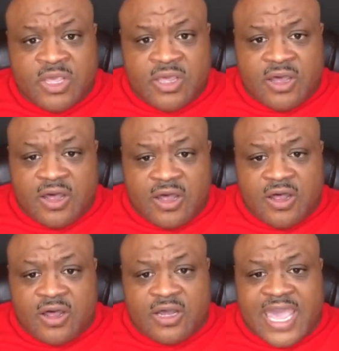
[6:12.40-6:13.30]

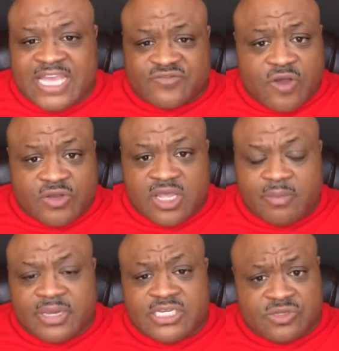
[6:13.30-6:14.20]
asphalt
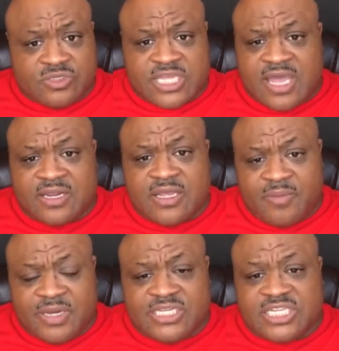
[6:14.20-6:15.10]
companies, those kind of
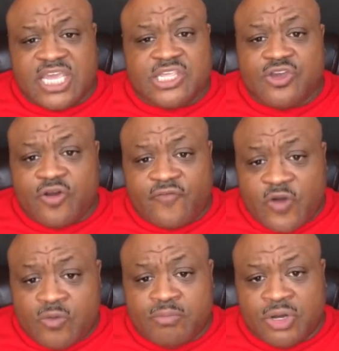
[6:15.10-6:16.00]
companies in your
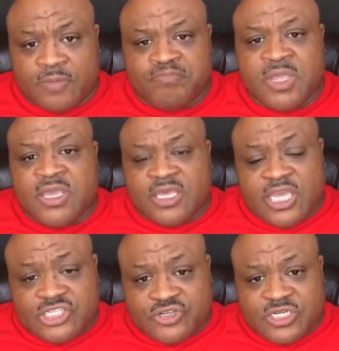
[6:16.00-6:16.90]
phone book.
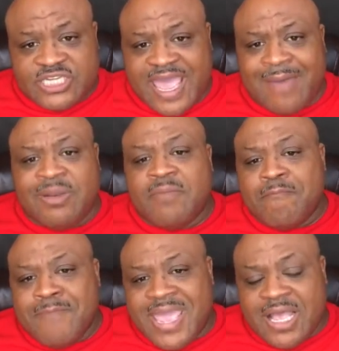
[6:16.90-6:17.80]
Get you a tablet,
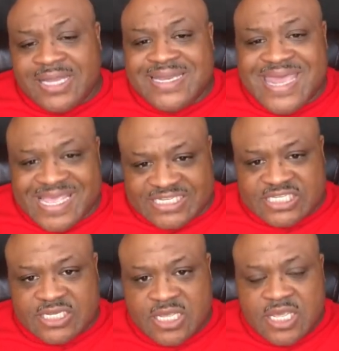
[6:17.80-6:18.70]
make a
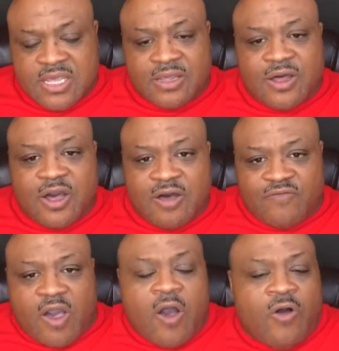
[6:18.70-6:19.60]
list of
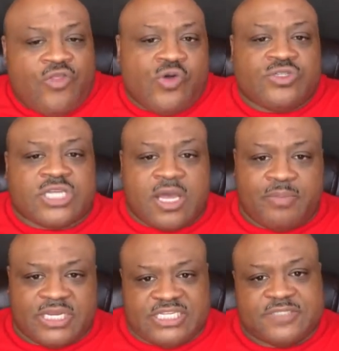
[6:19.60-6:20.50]
all those
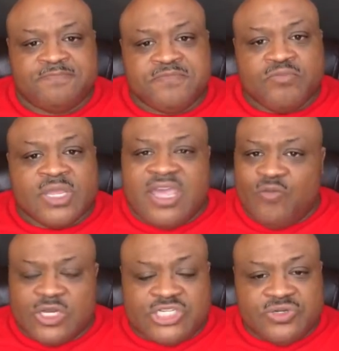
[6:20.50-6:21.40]
companies.
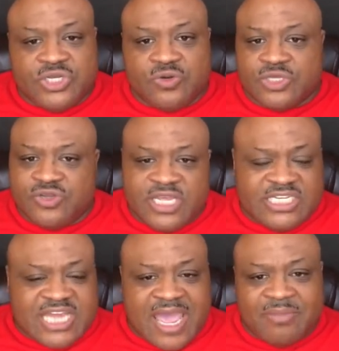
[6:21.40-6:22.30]
And what you do, you
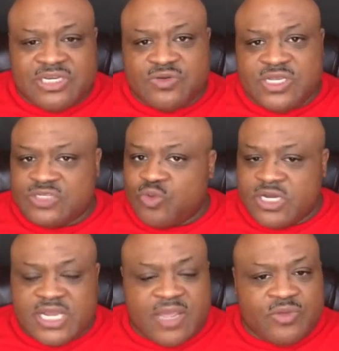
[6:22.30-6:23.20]
need time to do this
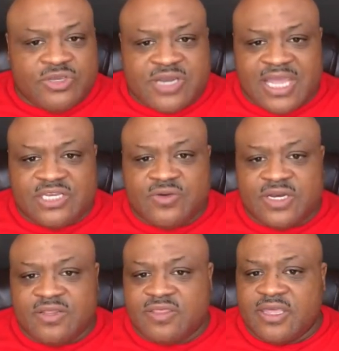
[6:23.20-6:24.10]
one day when you're not doing
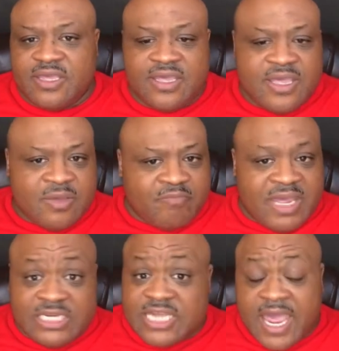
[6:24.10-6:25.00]
anything.
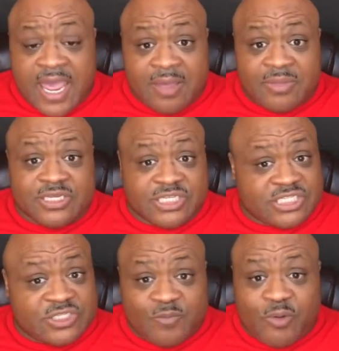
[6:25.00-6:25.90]
Make time, because
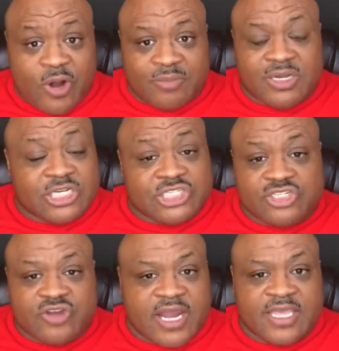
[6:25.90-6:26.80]
this is important, because you're
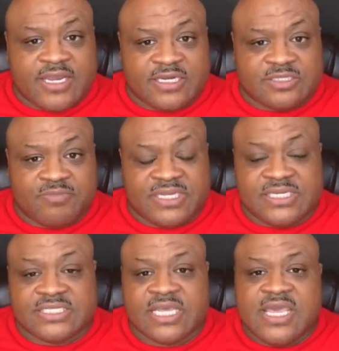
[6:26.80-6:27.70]
trying to get into
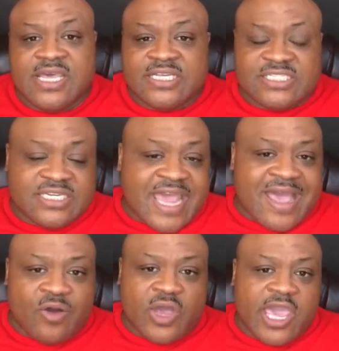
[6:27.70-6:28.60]
business. Sit
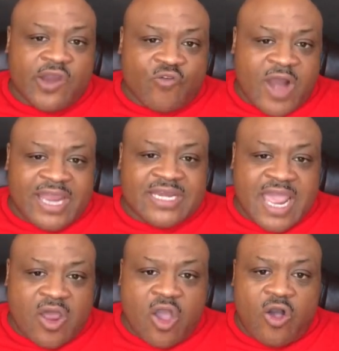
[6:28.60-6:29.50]
down and write
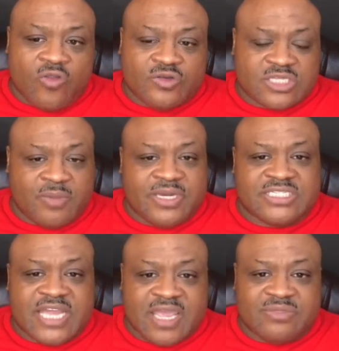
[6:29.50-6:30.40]
down all those companies'
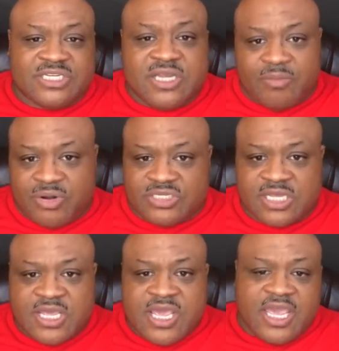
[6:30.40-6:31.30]
names and numbers.
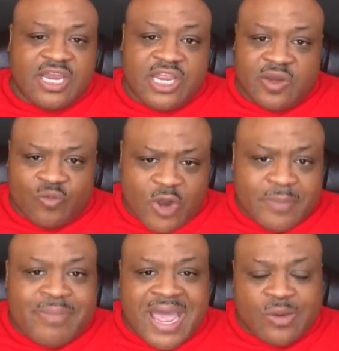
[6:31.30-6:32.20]
And then
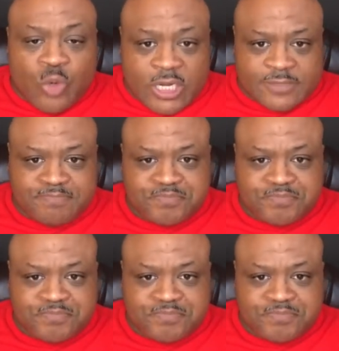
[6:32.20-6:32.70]
one by one,